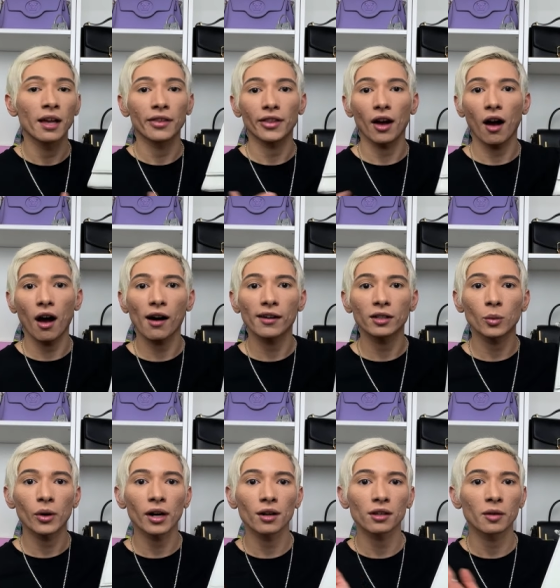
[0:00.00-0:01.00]
The
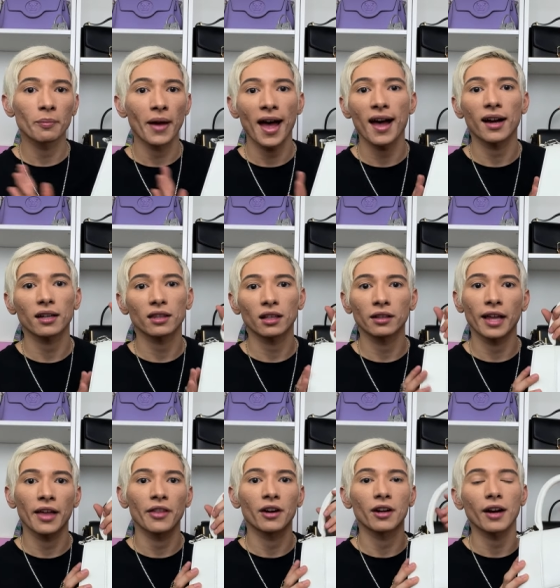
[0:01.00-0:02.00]
hardware, the bag, the
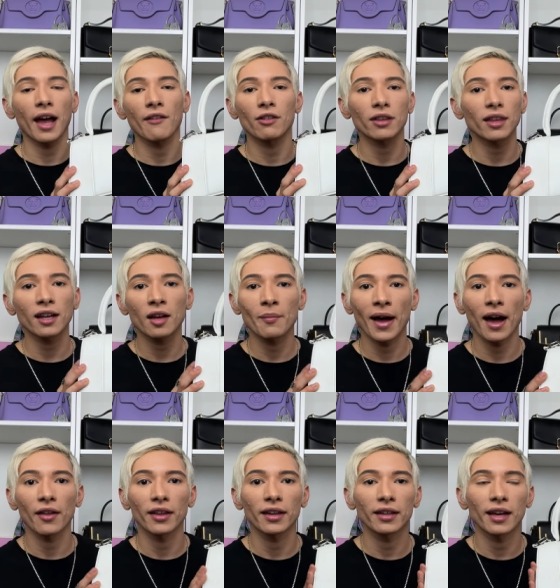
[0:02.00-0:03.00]
leather, everything about
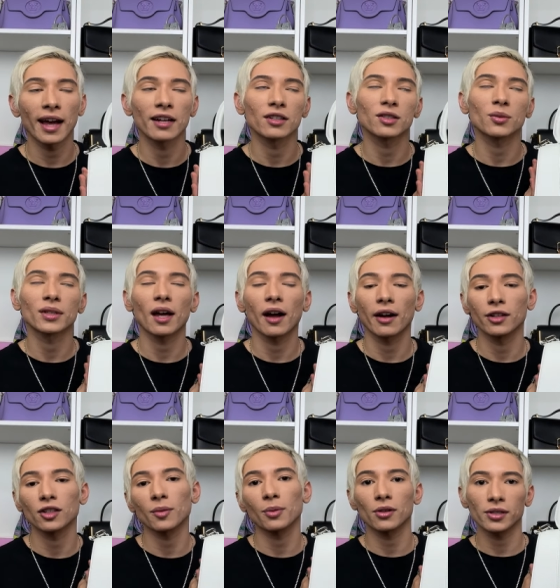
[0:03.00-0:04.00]
it, I just
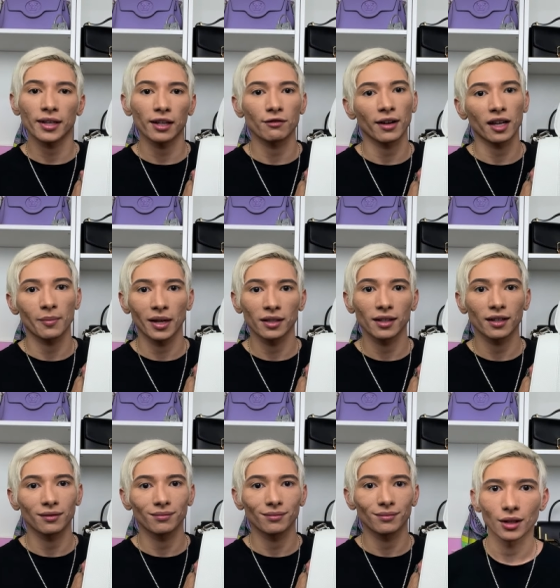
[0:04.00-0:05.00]
100% recommend it.
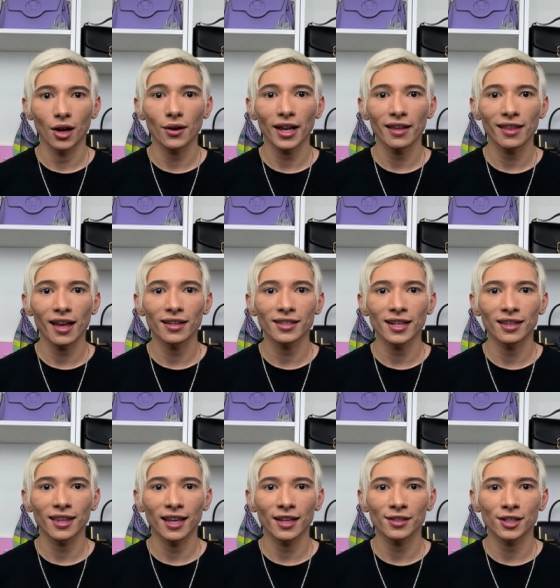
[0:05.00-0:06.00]
Okay, and that's it.
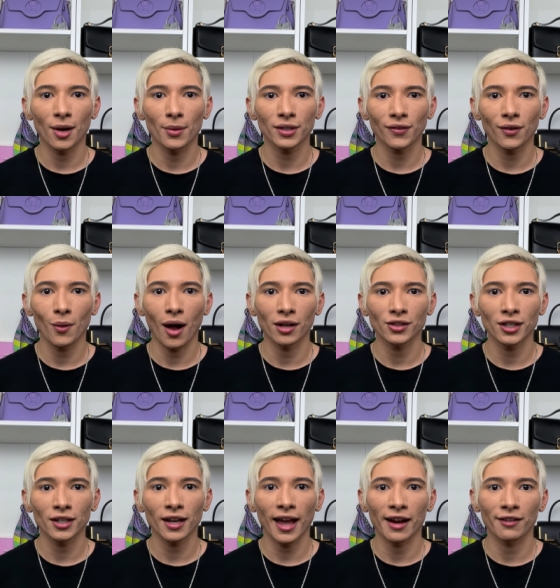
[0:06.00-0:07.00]
Thank you so much for
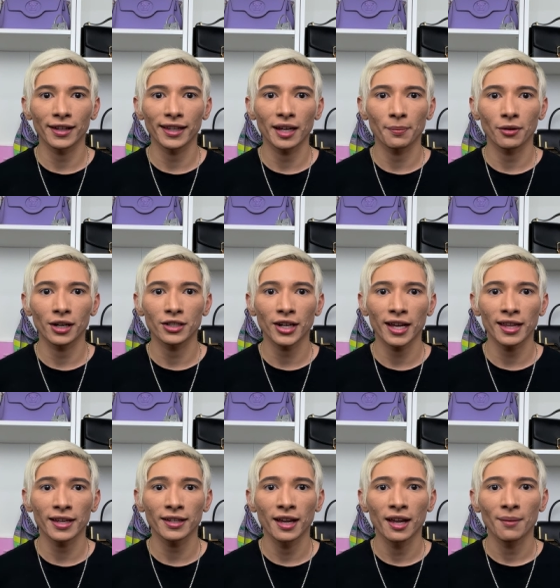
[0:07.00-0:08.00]
watching. I really appreciate it.